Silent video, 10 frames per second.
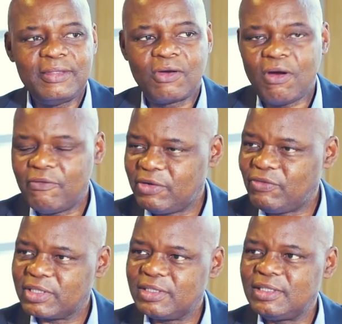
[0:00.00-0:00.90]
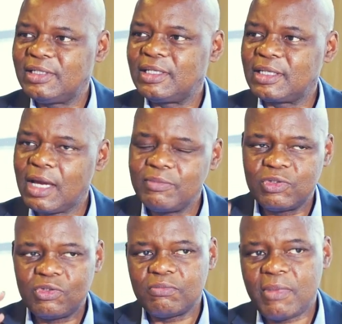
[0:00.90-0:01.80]
the COVID vaccine. It
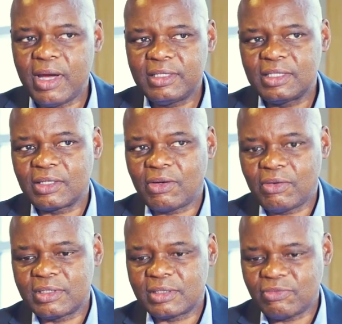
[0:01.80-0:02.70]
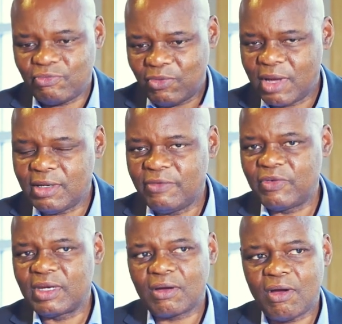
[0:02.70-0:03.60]
comes to mind in the context uh, living in